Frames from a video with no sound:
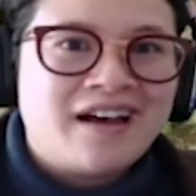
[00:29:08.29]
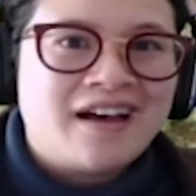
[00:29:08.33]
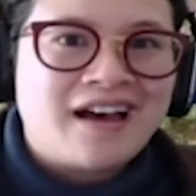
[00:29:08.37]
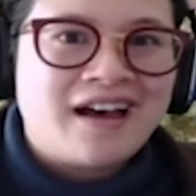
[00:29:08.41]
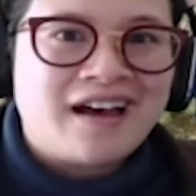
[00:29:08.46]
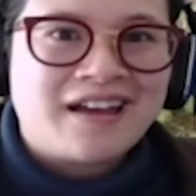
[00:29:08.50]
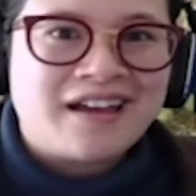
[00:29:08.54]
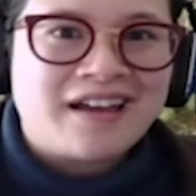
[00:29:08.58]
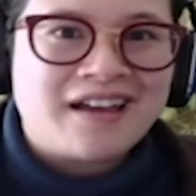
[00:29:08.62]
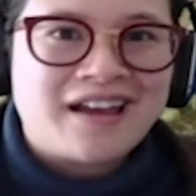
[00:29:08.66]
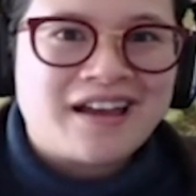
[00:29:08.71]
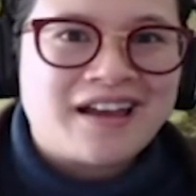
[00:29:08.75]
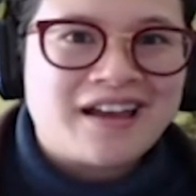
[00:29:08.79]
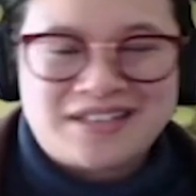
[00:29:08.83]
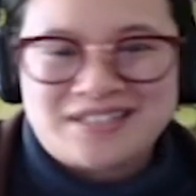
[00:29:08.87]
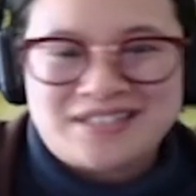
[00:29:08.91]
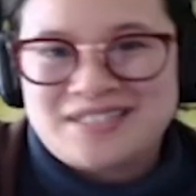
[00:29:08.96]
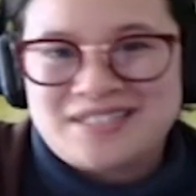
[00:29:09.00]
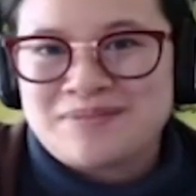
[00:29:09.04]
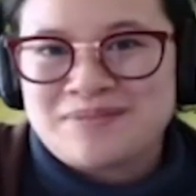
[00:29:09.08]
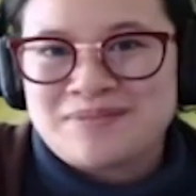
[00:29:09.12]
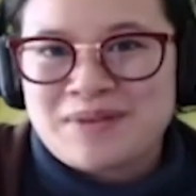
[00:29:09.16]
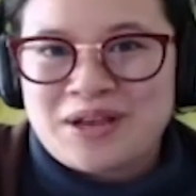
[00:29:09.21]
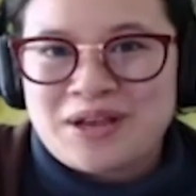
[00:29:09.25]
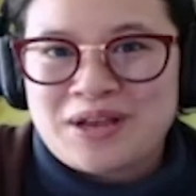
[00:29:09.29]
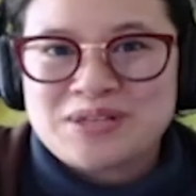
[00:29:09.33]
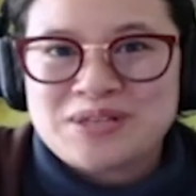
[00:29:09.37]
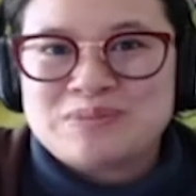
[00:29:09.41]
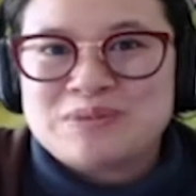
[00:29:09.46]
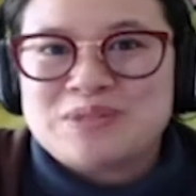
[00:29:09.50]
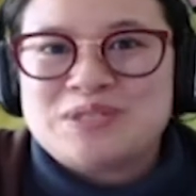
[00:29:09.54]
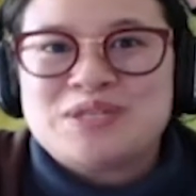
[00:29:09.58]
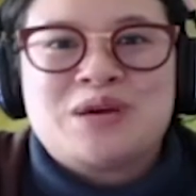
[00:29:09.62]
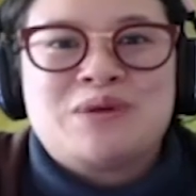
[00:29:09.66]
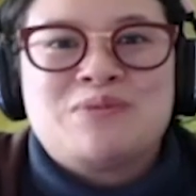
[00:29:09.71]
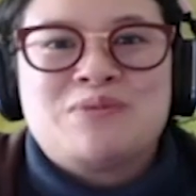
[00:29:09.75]
I asked my
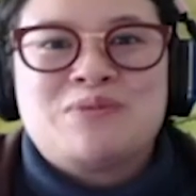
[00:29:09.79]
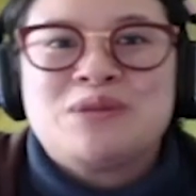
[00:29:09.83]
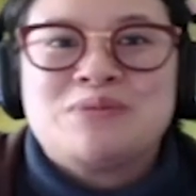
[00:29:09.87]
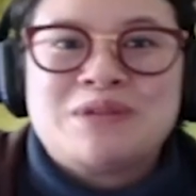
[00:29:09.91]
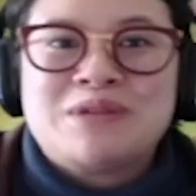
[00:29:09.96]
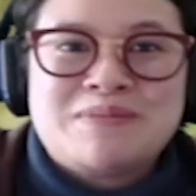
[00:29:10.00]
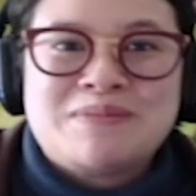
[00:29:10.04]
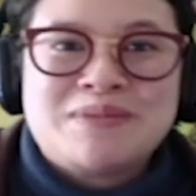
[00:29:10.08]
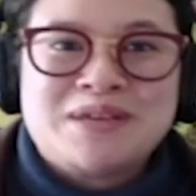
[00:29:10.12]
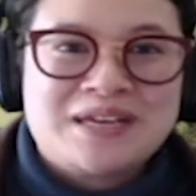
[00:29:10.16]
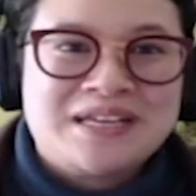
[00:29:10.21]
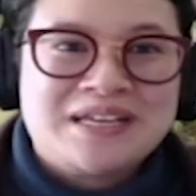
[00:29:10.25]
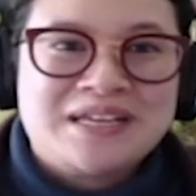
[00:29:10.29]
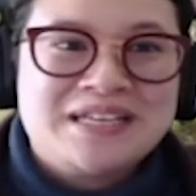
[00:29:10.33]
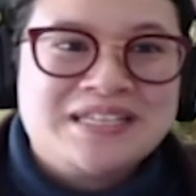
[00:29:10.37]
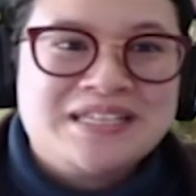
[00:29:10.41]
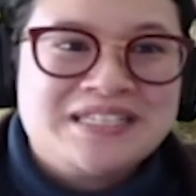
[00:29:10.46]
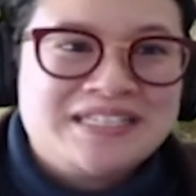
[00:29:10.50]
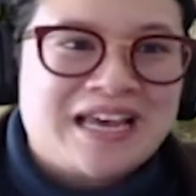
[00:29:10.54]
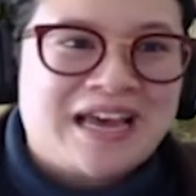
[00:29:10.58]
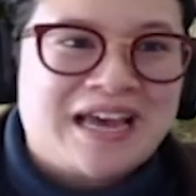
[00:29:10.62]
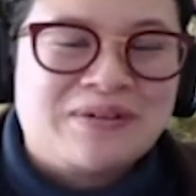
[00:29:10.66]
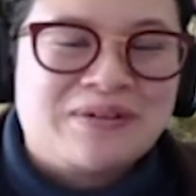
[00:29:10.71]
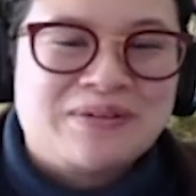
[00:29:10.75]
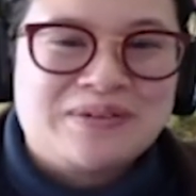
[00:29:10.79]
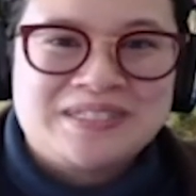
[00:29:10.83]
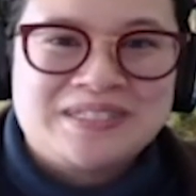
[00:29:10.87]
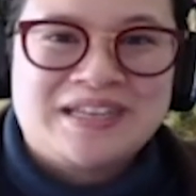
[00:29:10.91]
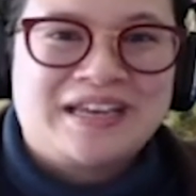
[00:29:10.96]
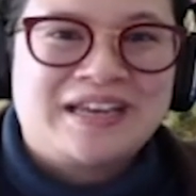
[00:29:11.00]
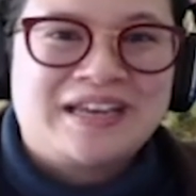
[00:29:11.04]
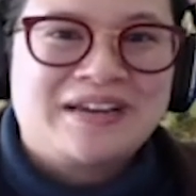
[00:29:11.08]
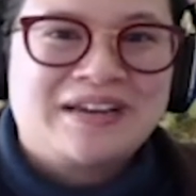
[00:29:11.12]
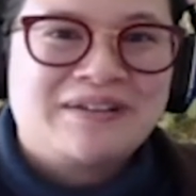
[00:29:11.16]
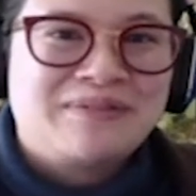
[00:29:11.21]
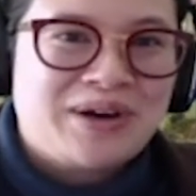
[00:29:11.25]
husband to come with me because I was
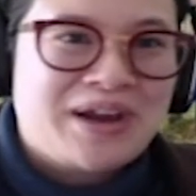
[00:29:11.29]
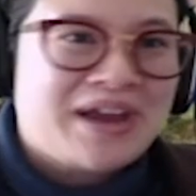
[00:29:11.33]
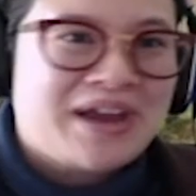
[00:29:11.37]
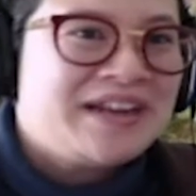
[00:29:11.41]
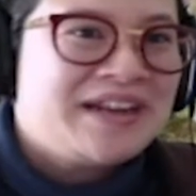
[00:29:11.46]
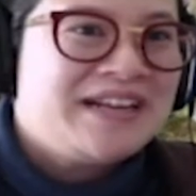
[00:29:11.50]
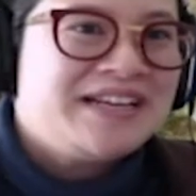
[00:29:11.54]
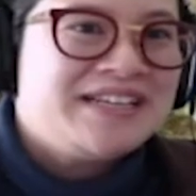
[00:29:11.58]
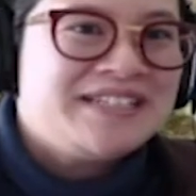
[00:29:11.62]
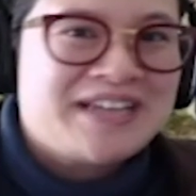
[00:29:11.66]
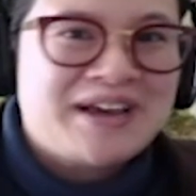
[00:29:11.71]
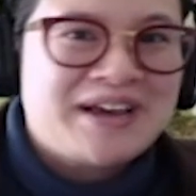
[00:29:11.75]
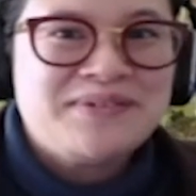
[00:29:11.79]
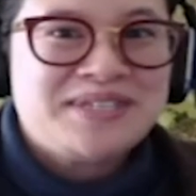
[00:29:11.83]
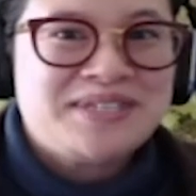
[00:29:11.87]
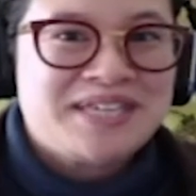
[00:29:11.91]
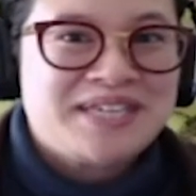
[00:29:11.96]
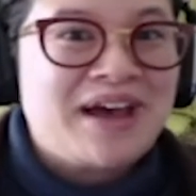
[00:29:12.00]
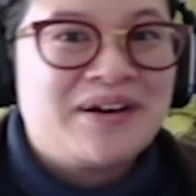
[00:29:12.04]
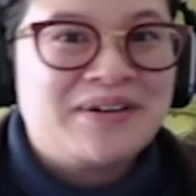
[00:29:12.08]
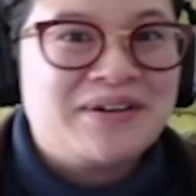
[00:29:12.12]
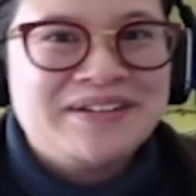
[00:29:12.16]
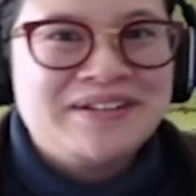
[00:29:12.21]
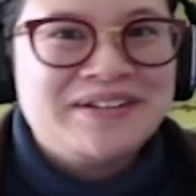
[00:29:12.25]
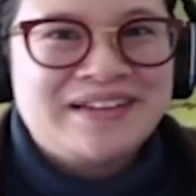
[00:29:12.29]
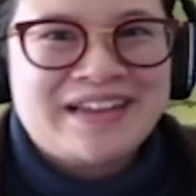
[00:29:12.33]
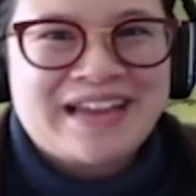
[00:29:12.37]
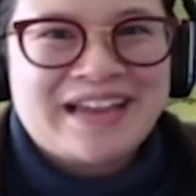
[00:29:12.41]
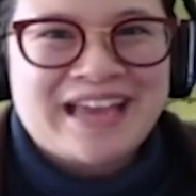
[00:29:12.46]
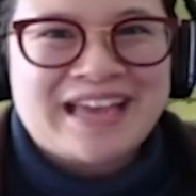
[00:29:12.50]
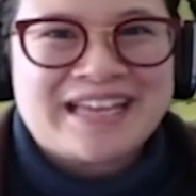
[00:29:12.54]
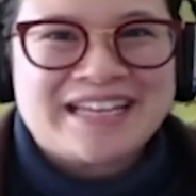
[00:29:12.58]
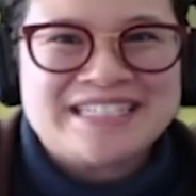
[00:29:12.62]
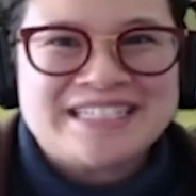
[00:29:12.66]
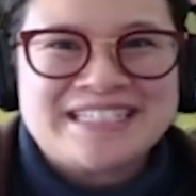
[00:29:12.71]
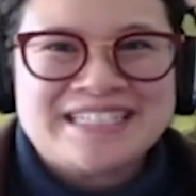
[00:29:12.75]
like, we're heading downtown
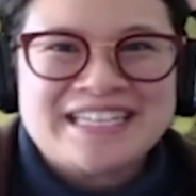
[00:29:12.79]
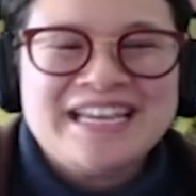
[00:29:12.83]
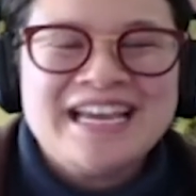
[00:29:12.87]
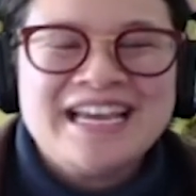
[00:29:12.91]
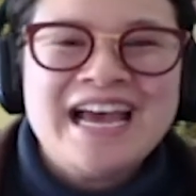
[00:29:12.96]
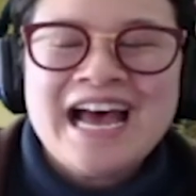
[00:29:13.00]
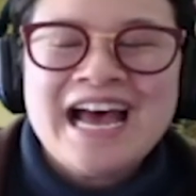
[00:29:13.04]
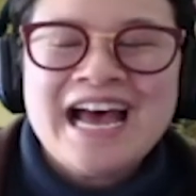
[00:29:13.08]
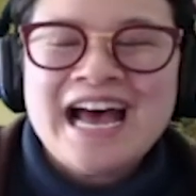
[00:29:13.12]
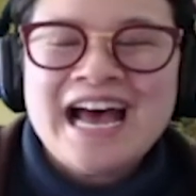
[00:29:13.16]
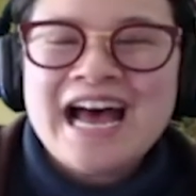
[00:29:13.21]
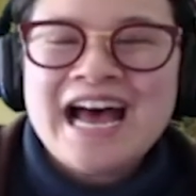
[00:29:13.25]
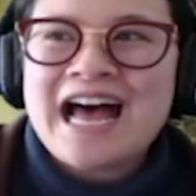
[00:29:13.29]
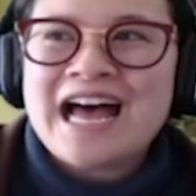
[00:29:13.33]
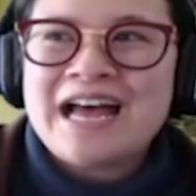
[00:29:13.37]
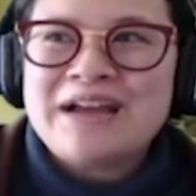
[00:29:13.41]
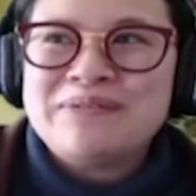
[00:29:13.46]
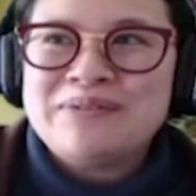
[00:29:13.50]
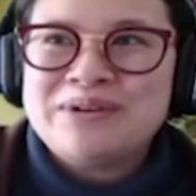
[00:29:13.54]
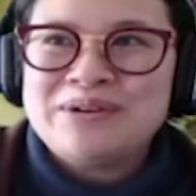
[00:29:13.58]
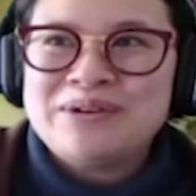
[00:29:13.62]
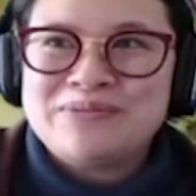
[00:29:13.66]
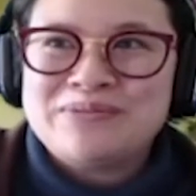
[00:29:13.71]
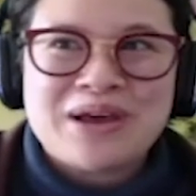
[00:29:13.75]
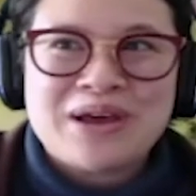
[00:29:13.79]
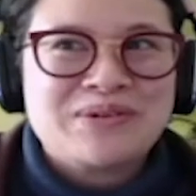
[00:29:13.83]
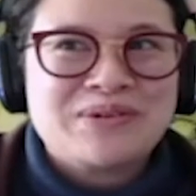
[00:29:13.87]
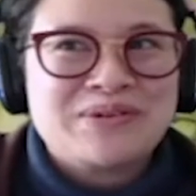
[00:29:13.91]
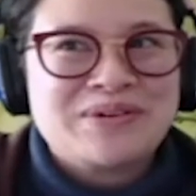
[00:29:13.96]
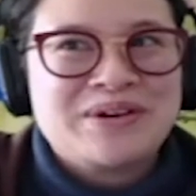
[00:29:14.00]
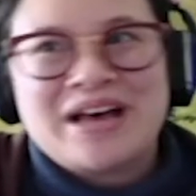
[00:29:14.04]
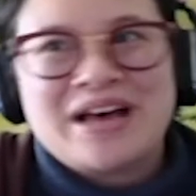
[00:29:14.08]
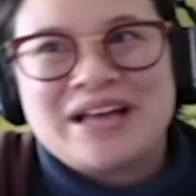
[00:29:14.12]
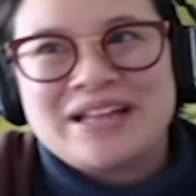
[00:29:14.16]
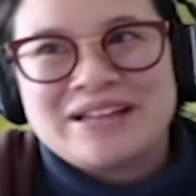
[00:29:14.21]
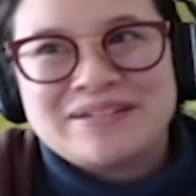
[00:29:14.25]
and I would
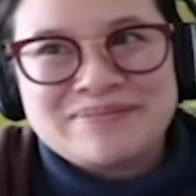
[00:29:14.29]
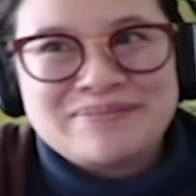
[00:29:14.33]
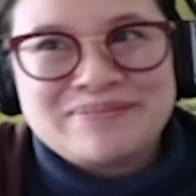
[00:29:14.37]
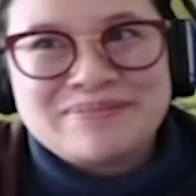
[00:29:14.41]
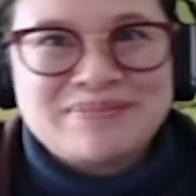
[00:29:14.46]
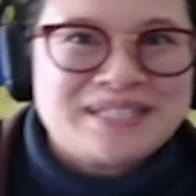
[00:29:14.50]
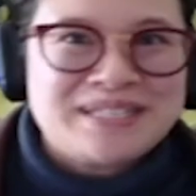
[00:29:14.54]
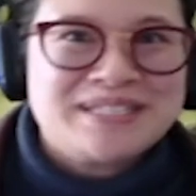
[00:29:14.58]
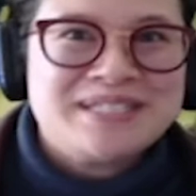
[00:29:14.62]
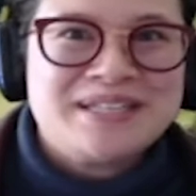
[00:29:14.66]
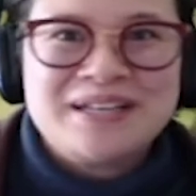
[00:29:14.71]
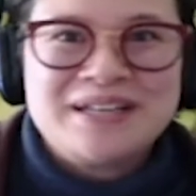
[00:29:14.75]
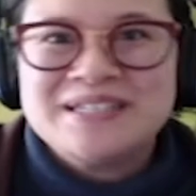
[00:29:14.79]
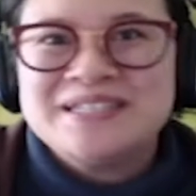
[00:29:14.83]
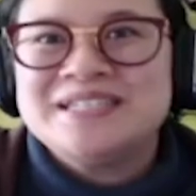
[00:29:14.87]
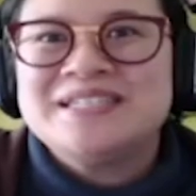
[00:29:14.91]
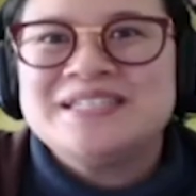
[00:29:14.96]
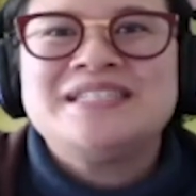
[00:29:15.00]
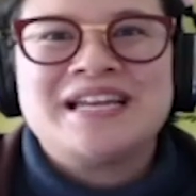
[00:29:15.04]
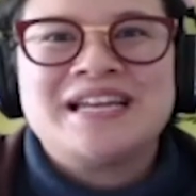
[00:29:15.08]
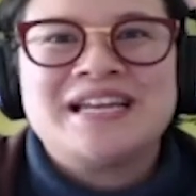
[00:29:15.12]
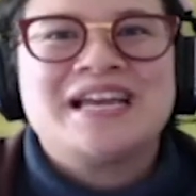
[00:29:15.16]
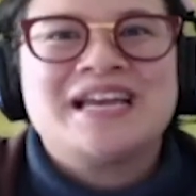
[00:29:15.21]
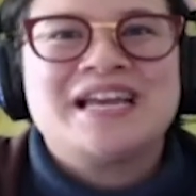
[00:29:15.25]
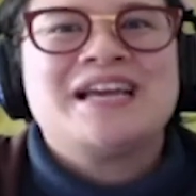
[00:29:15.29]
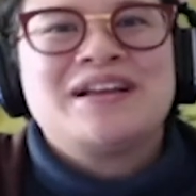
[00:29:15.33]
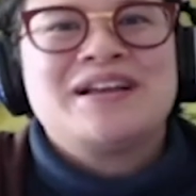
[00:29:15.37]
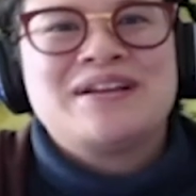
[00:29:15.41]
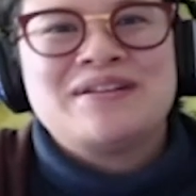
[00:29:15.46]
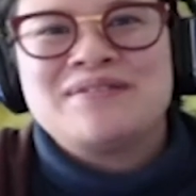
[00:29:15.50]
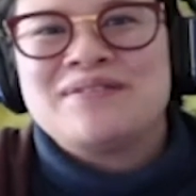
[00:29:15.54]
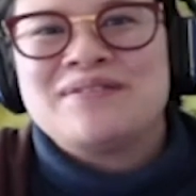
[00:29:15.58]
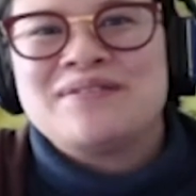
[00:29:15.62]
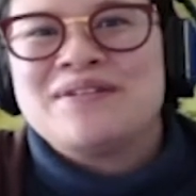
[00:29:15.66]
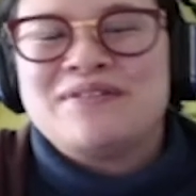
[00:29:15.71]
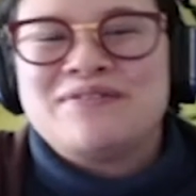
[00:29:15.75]
rather not be assaulted
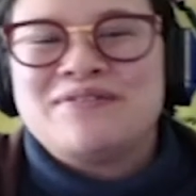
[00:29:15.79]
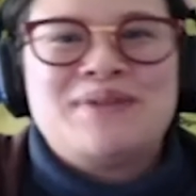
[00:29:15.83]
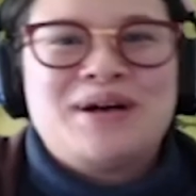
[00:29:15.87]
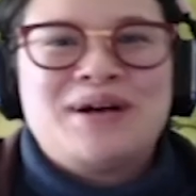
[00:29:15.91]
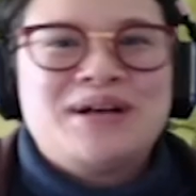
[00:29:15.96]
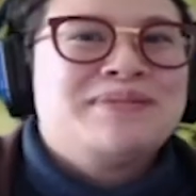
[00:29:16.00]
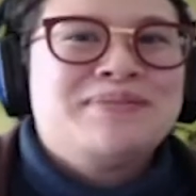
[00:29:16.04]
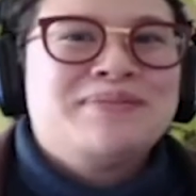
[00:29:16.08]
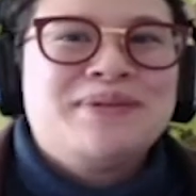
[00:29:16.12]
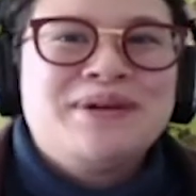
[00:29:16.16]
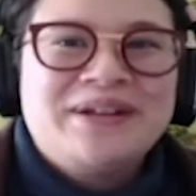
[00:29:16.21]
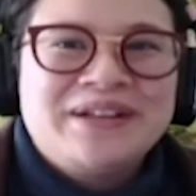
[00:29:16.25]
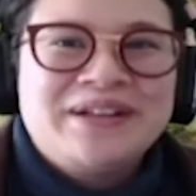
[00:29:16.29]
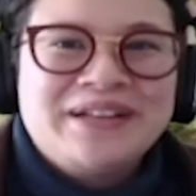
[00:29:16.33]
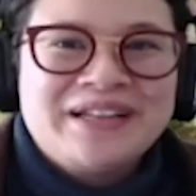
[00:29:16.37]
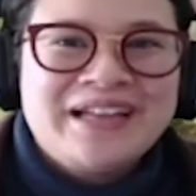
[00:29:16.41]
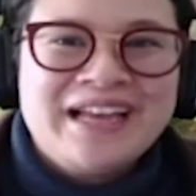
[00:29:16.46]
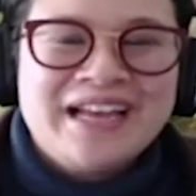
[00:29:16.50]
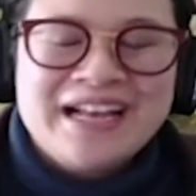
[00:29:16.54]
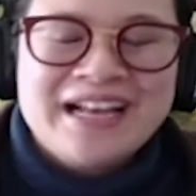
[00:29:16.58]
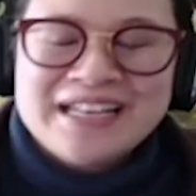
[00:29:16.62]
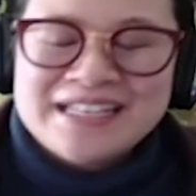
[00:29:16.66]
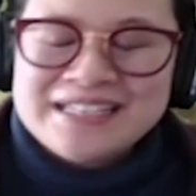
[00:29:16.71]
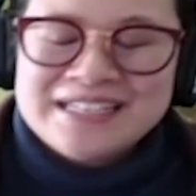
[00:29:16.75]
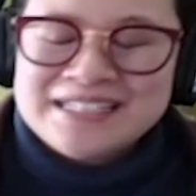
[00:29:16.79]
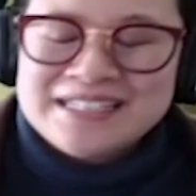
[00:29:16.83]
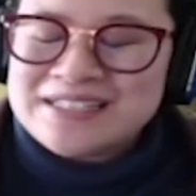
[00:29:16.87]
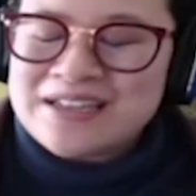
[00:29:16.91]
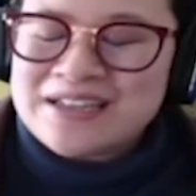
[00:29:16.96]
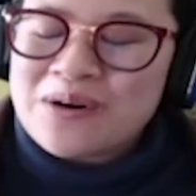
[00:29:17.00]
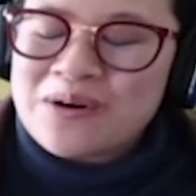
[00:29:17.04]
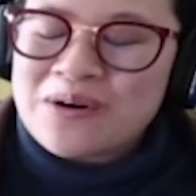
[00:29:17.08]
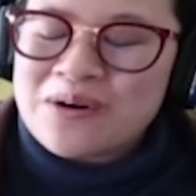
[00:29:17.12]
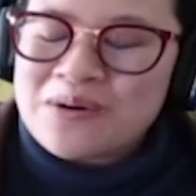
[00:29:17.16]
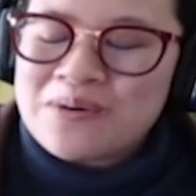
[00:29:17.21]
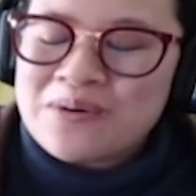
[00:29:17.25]
today if possible.
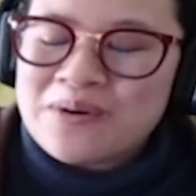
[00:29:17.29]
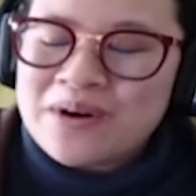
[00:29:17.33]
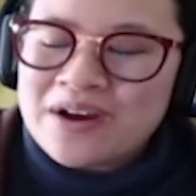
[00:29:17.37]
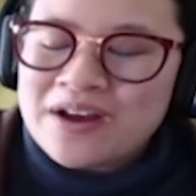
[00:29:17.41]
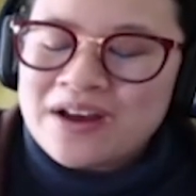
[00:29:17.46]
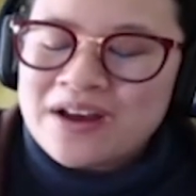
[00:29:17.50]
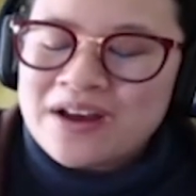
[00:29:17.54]
So